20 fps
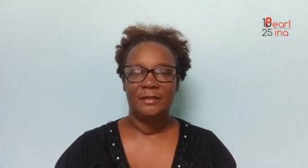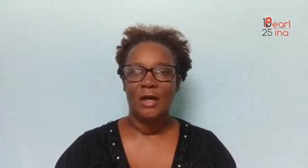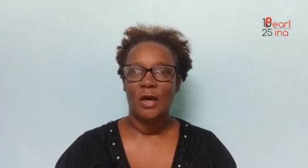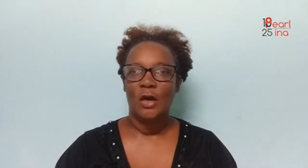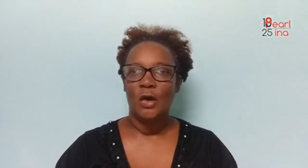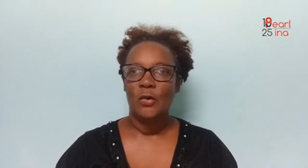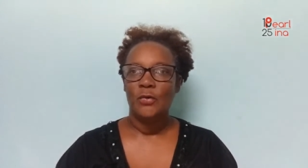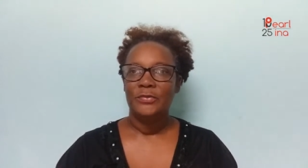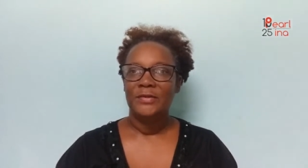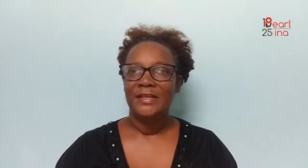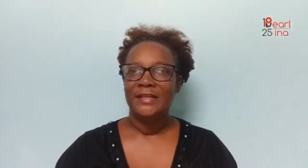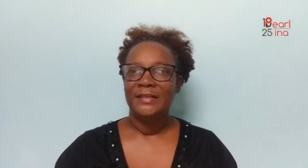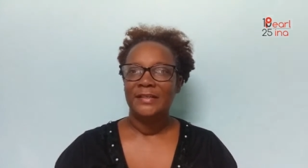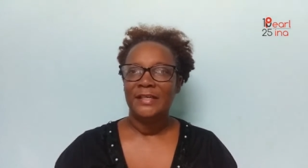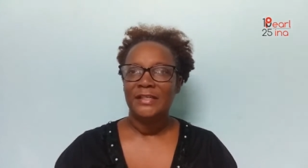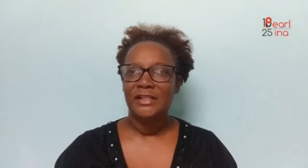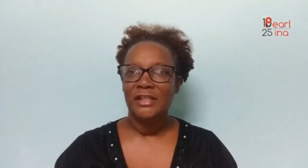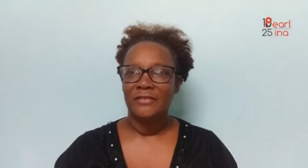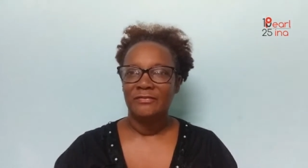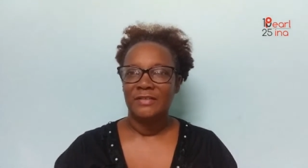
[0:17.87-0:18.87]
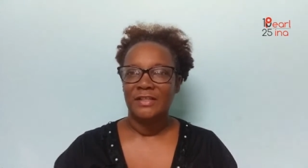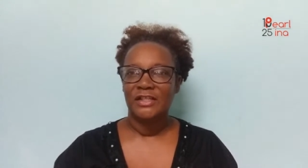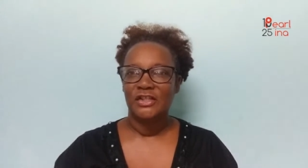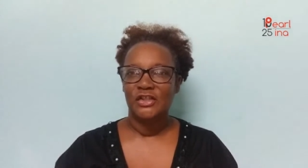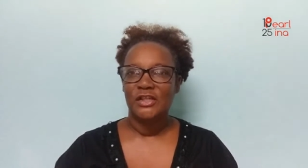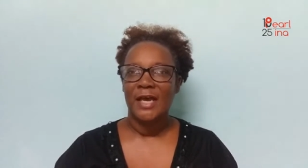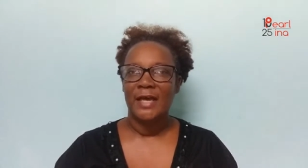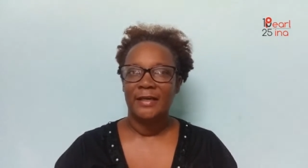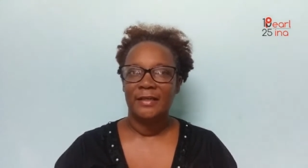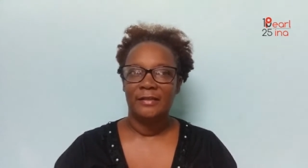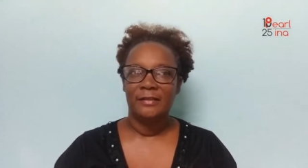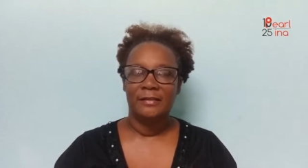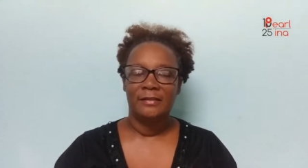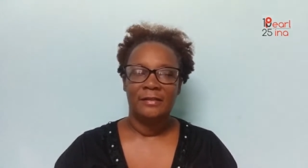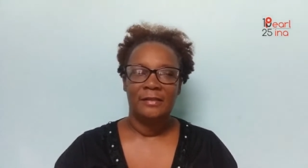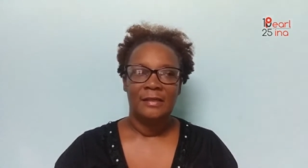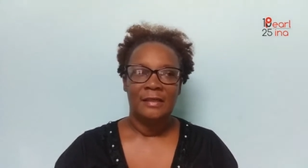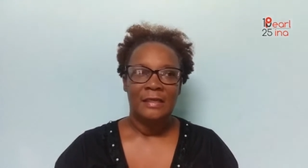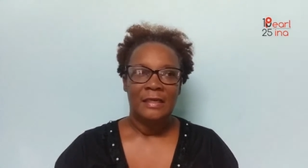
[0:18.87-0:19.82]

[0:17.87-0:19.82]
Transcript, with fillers: Now the niche of this channel,